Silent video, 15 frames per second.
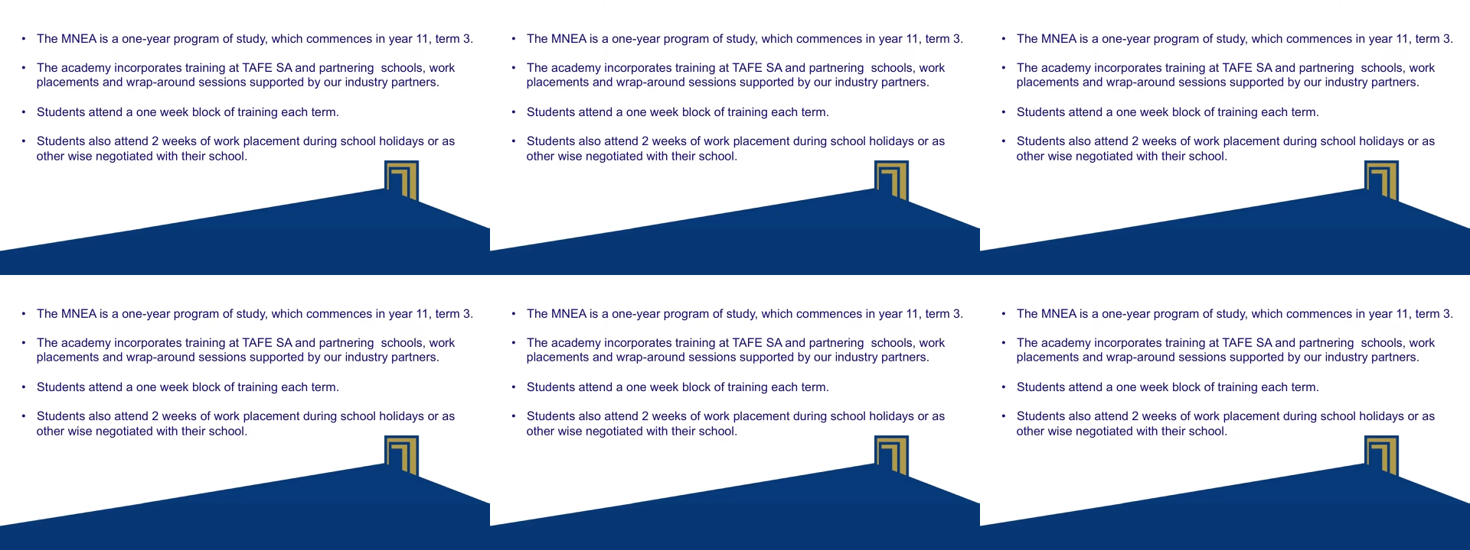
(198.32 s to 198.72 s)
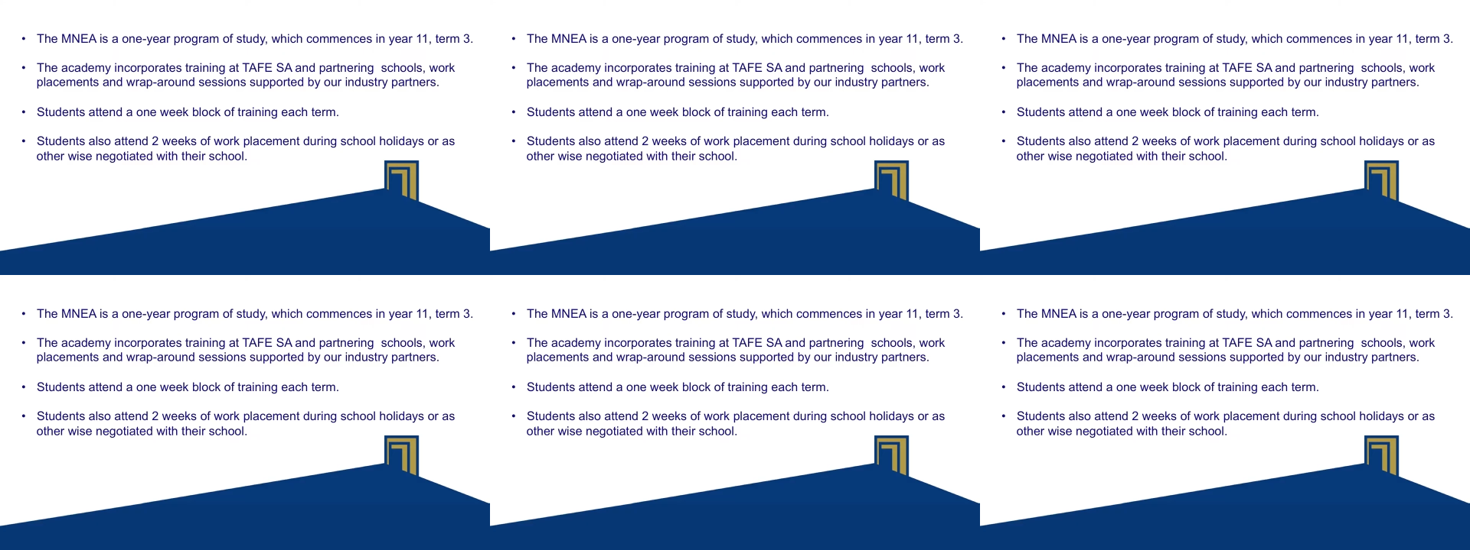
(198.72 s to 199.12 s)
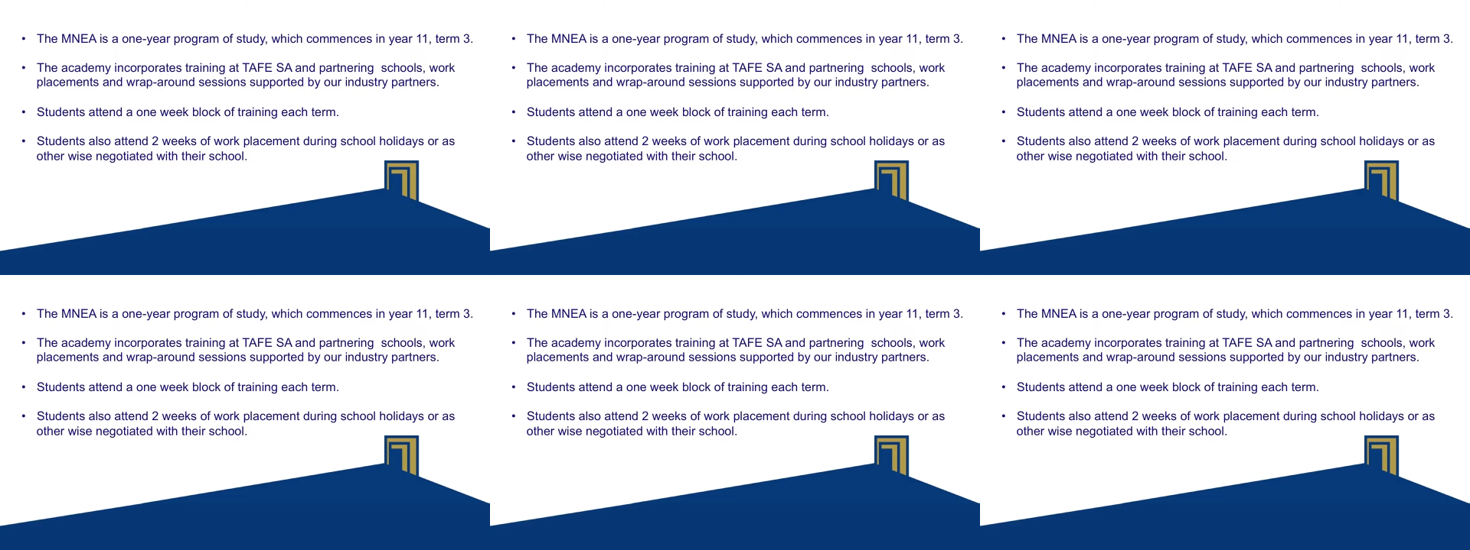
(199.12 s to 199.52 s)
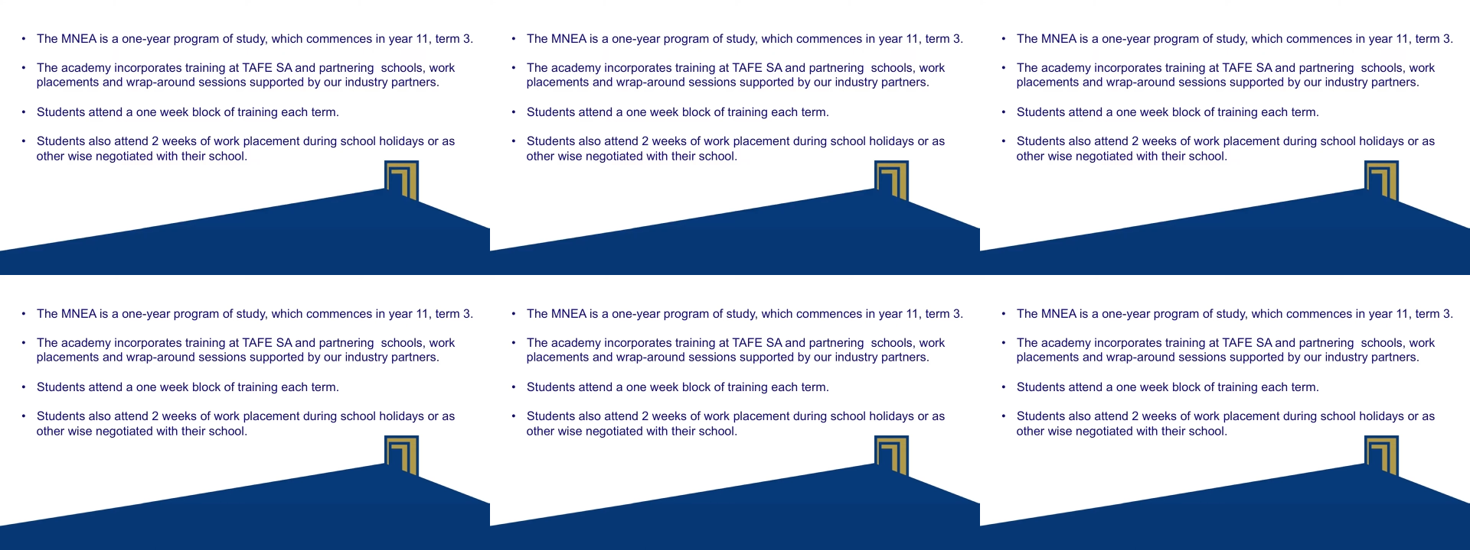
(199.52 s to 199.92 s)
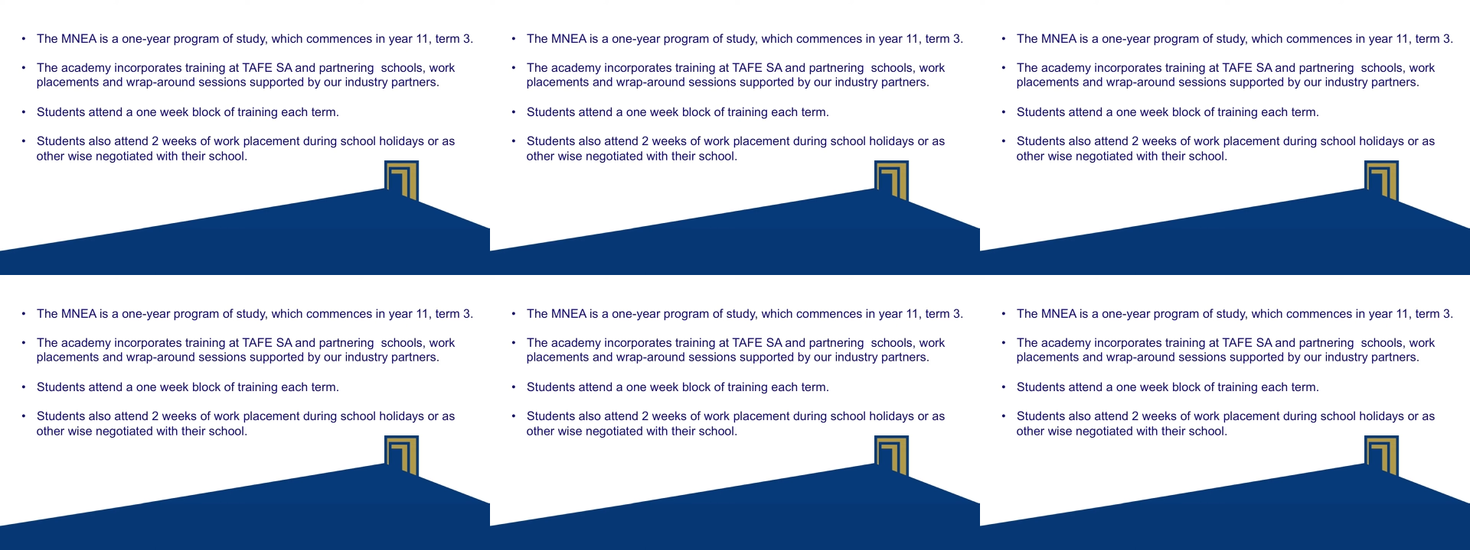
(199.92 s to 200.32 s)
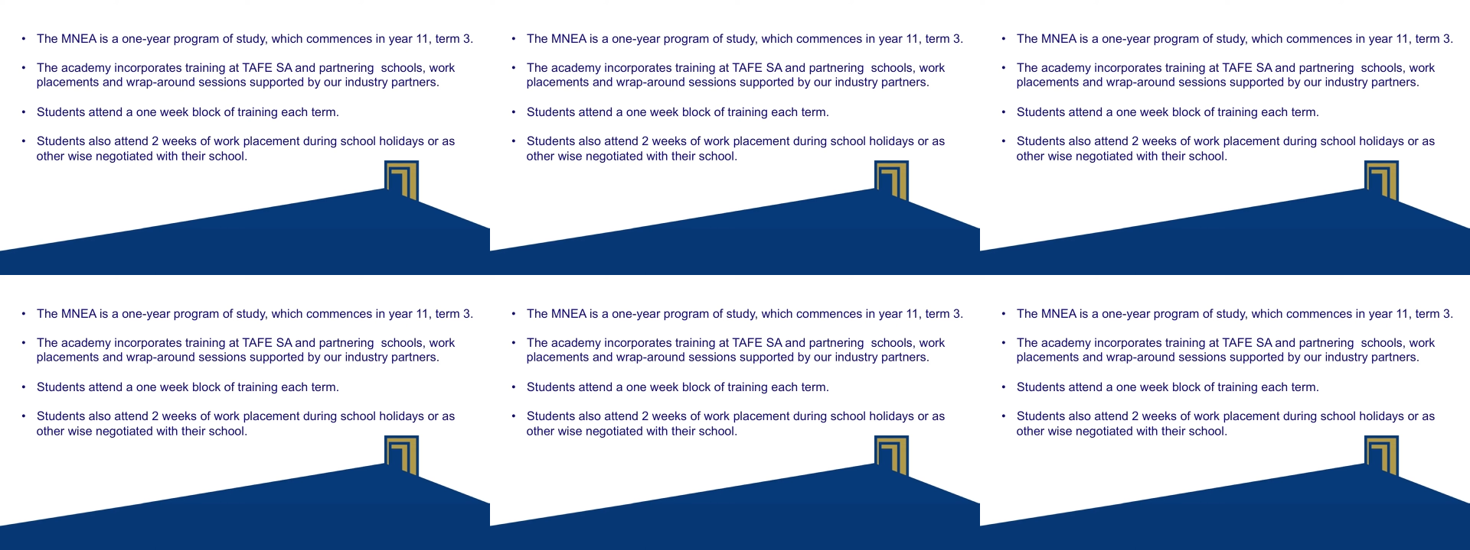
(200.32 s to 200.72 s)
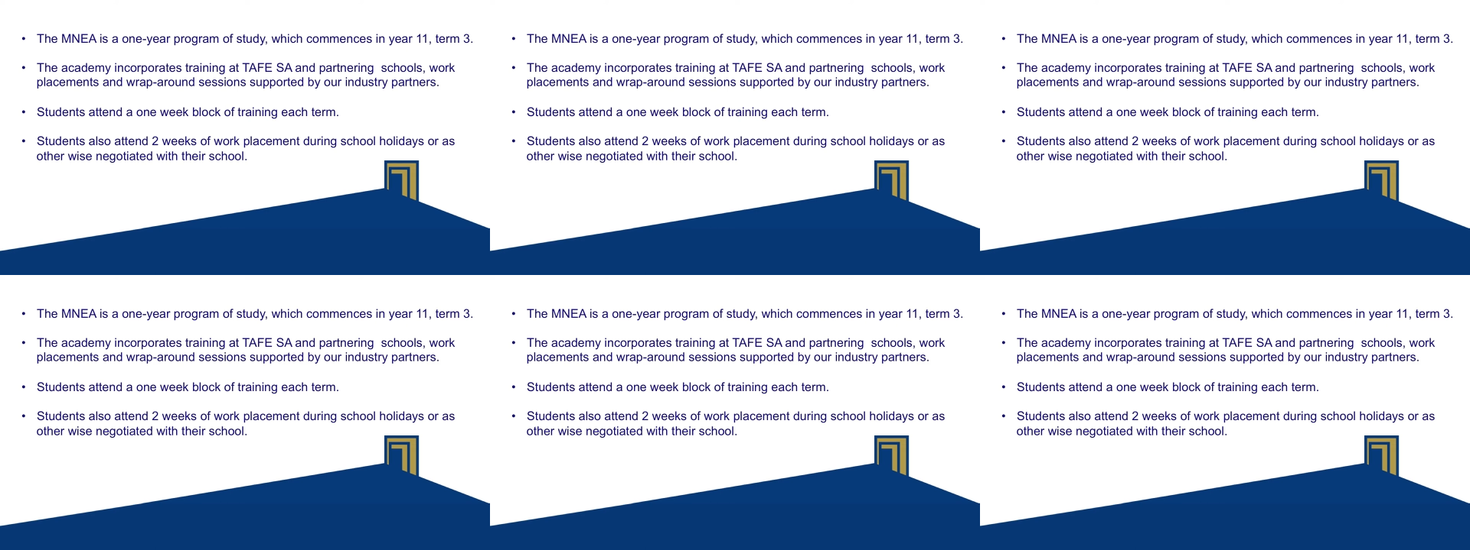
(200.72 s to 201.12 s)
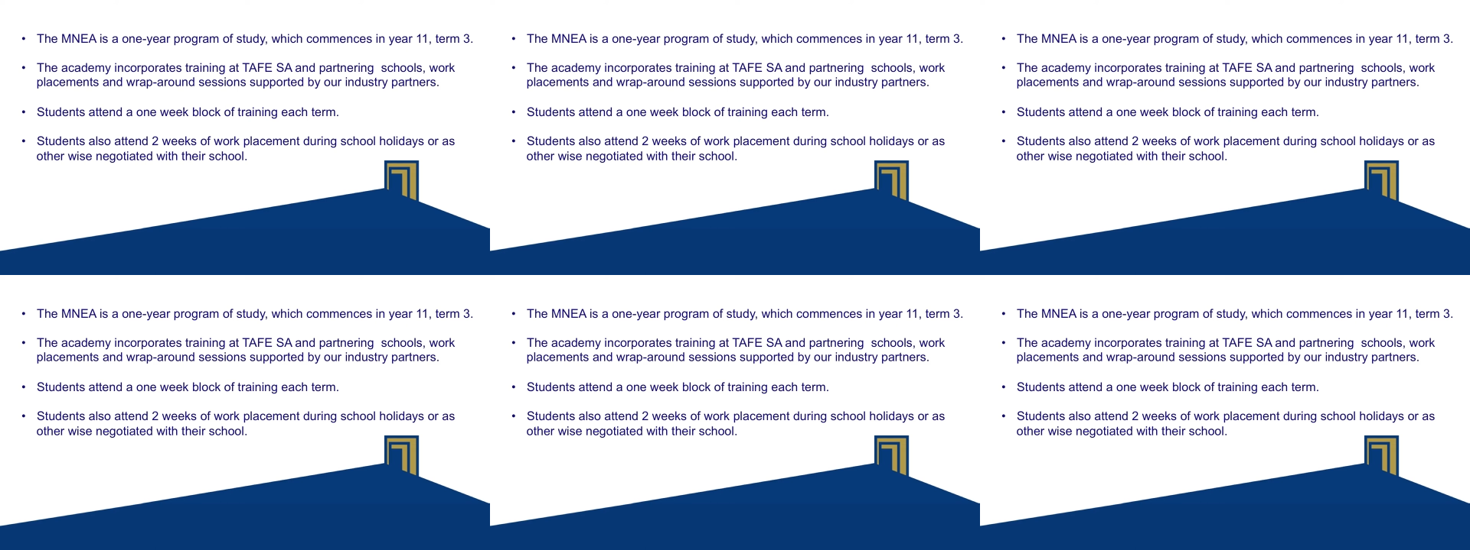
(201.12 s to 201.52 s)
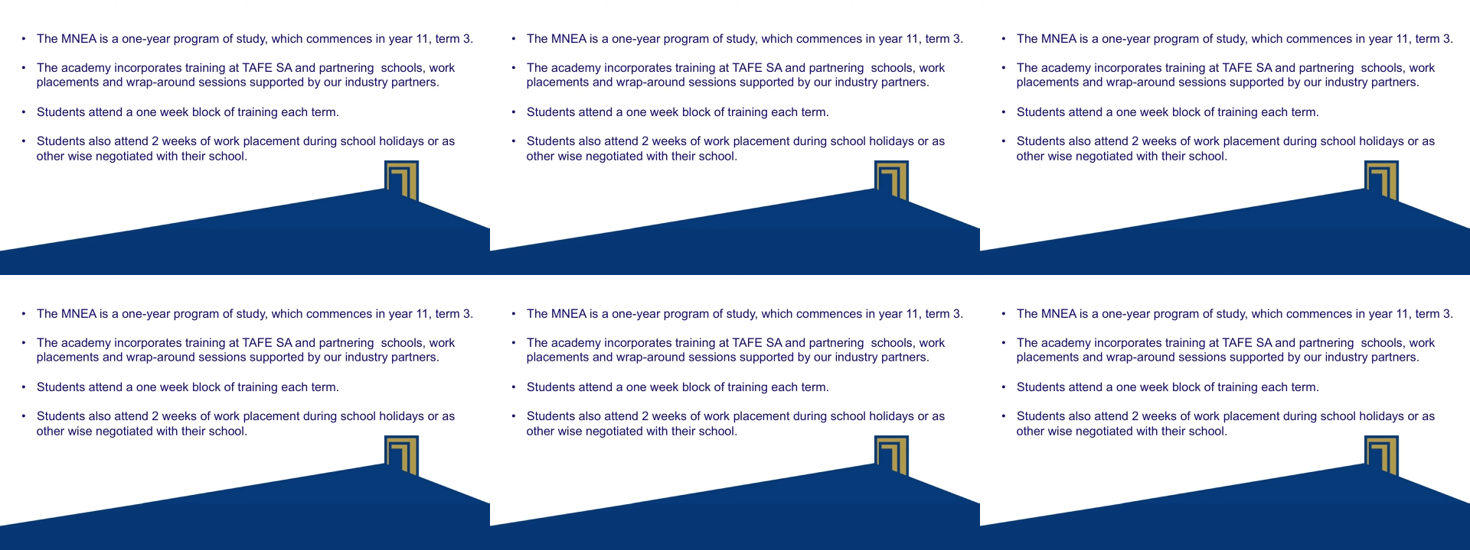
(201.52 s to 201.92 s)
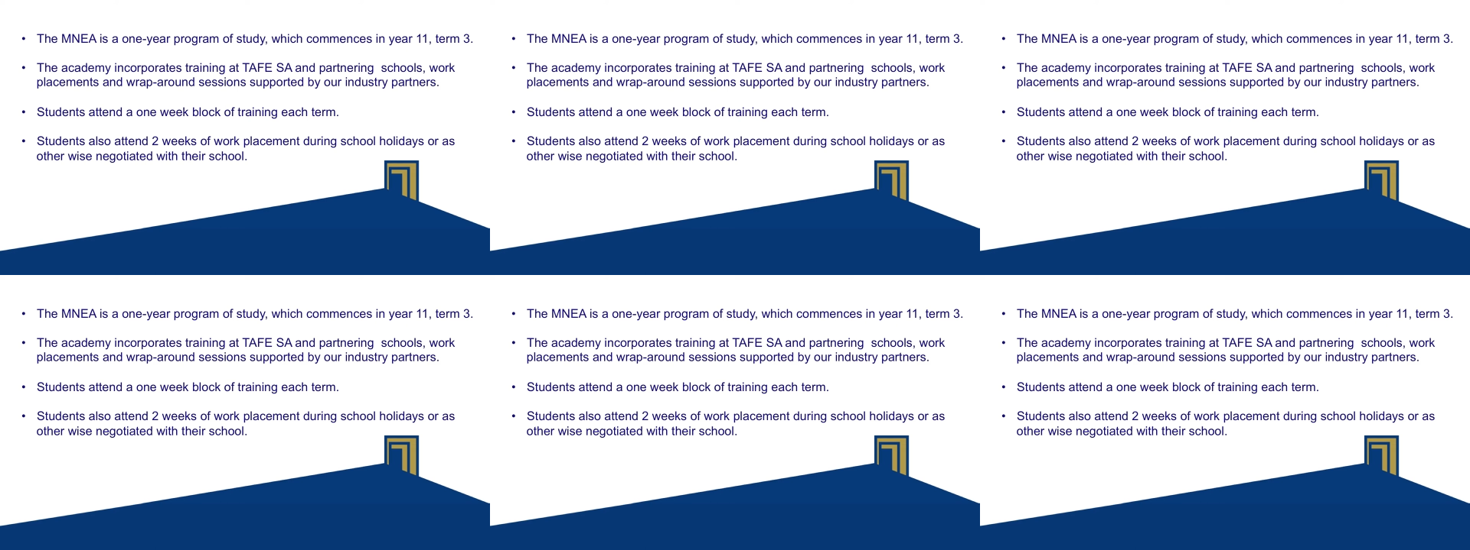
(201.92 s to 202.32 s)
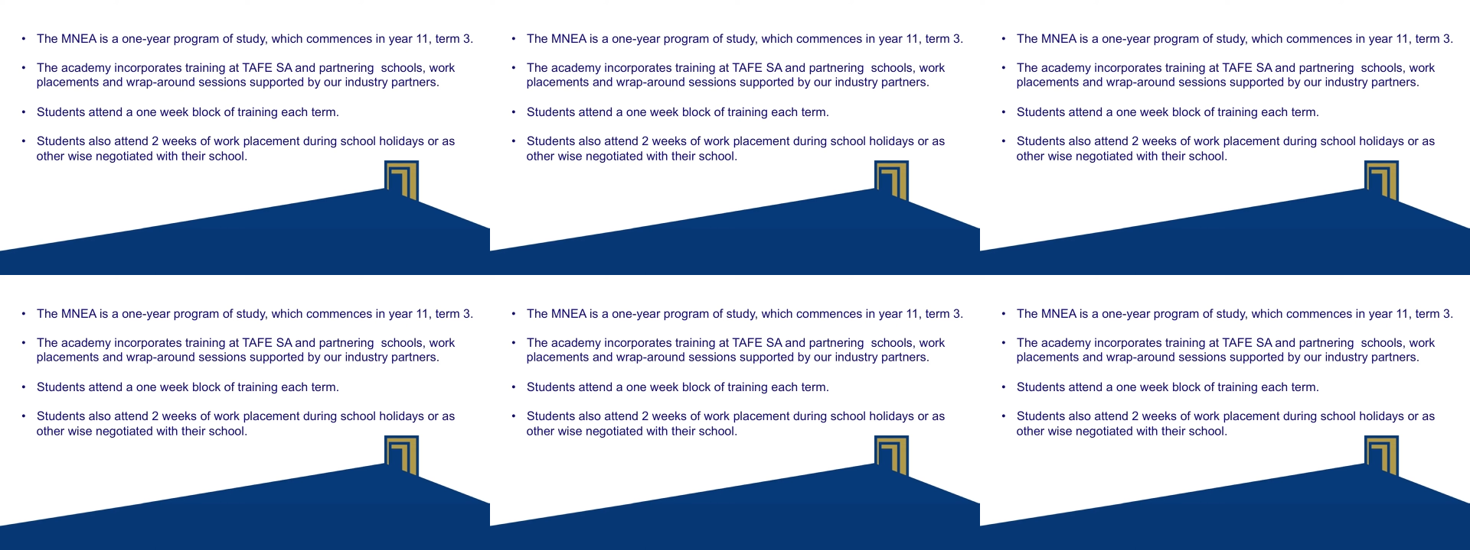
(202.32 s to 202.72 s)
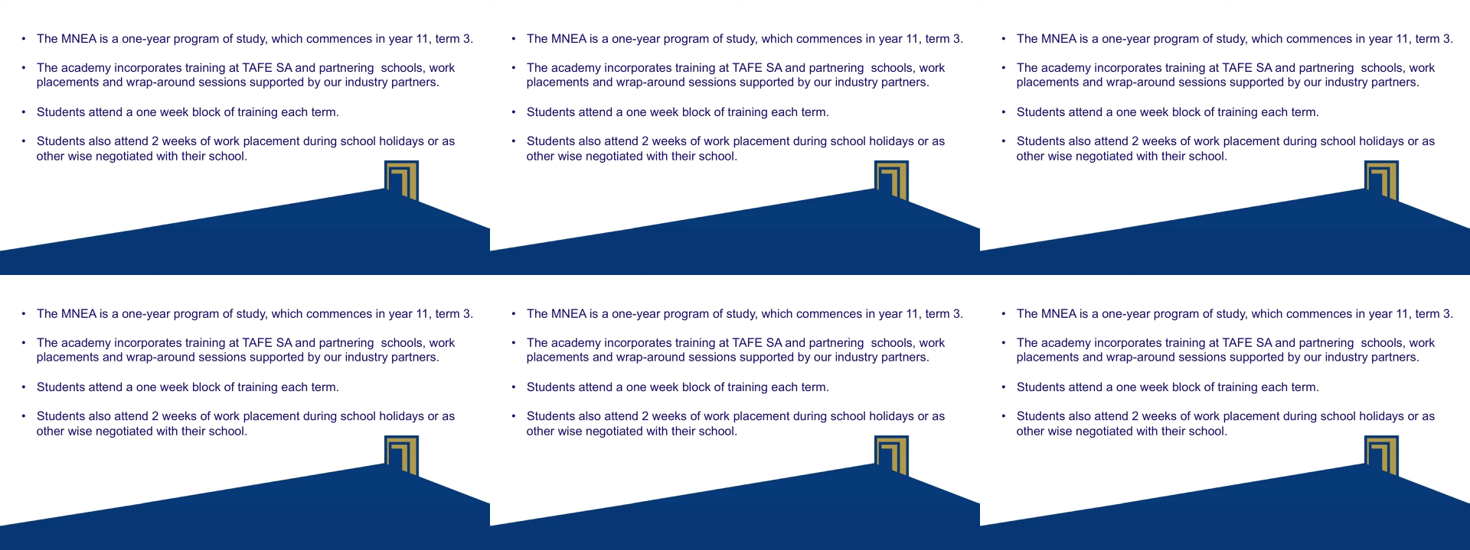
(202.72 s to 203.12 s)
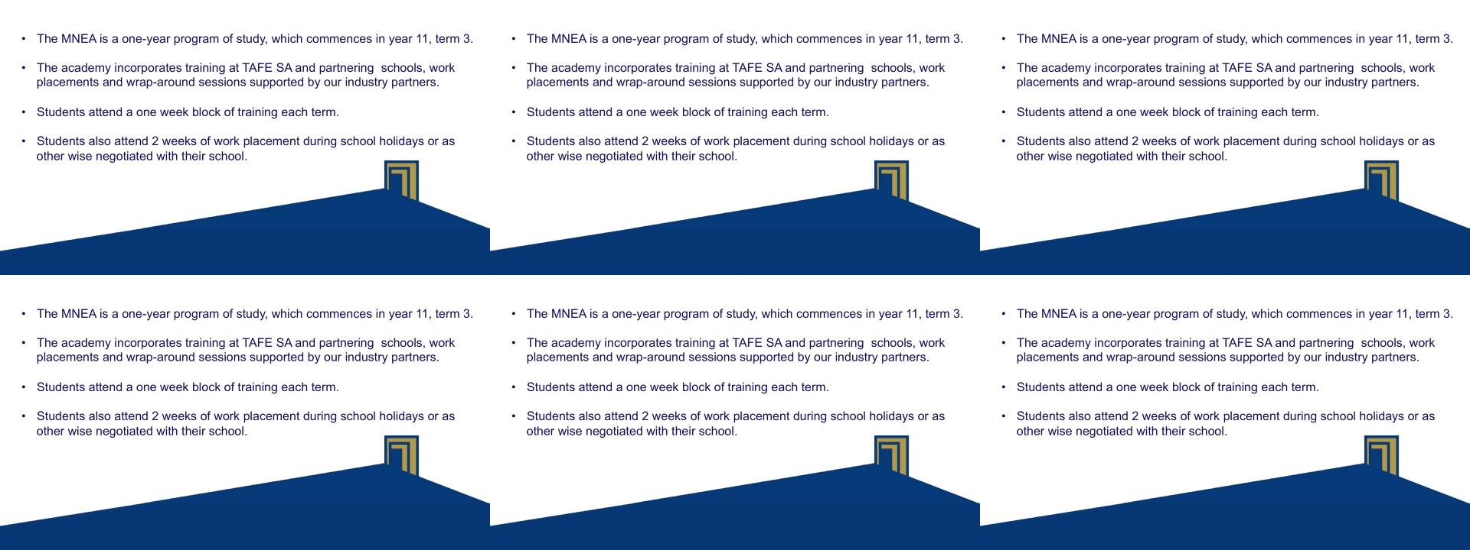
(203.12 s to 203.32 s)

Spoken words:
[unreadable: no face in view]